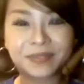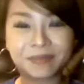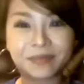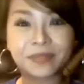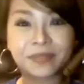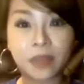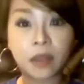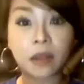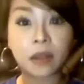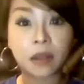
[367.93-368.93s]
uh,
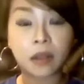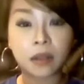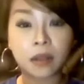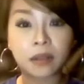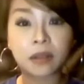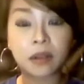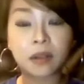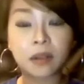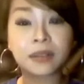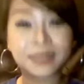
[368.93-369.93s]
beneath the, the
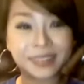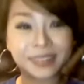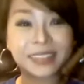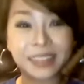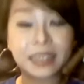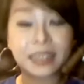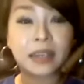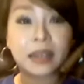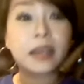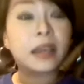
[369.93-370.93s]
baby. baby is, uh,
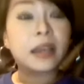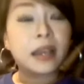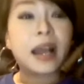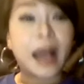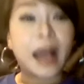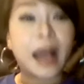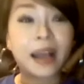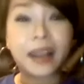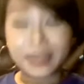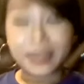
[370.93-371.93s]
baby.
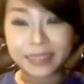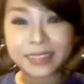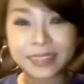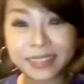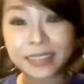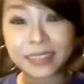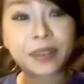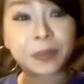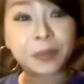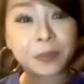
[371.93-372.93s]
Oh. Uh,
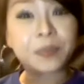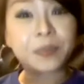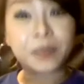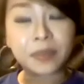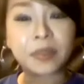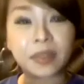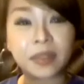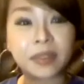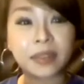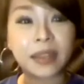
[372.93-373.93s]
yeah.
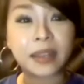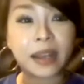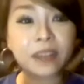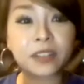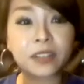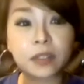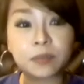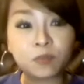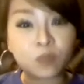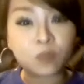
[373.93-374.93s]
So
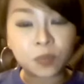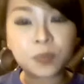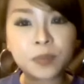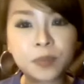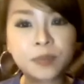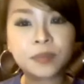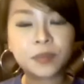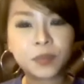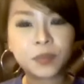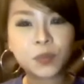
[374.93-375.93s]
they bite to
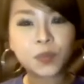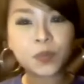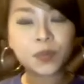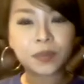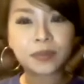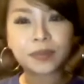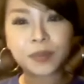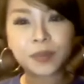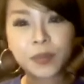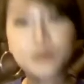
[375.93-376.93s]
protect the
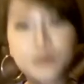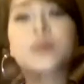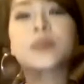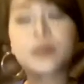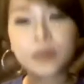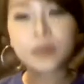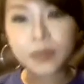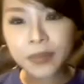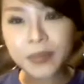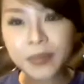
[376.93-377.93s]
baby. Yes,
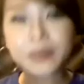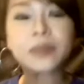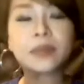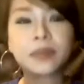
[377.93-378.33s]
protect the baby.